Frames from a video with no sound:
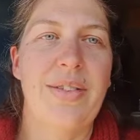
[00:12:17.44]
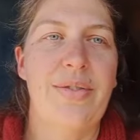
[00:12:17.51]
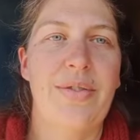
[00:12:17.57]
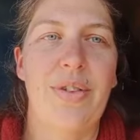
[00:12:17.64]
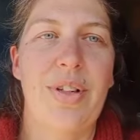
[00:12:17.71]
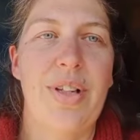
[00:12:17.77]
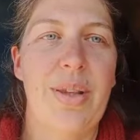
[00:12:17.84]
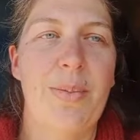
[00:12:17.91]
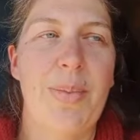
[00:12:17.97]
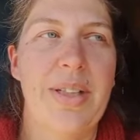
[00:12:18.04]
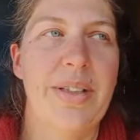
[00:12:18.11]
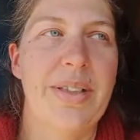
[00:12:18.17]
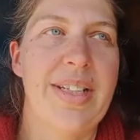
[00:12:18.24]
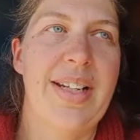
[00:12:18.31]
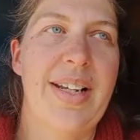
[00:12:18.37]
the front of the
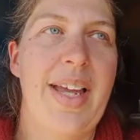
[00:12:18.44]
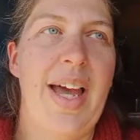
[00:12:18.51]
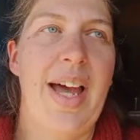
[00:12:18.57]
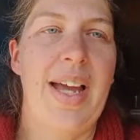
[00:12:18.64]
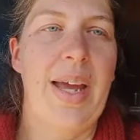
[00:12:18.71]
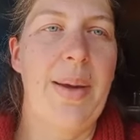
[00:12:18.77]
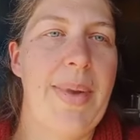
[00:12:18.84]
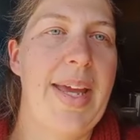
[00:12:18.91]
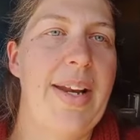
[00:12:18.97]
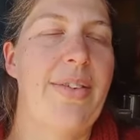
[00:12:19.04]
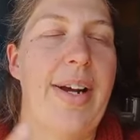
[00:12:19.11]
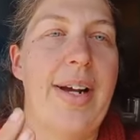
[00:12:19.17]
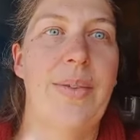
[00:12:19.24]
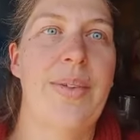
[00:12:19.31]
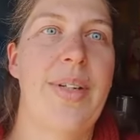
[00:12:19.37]
building, can't get my
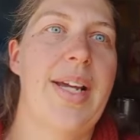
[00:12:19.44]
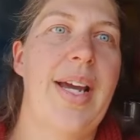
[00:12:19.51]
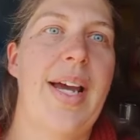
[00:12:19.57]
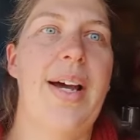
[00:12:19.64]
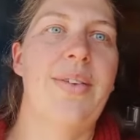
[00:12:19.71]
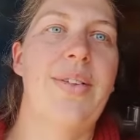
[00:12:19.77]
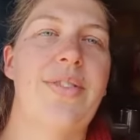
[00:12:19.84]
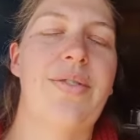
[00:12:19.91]
head round how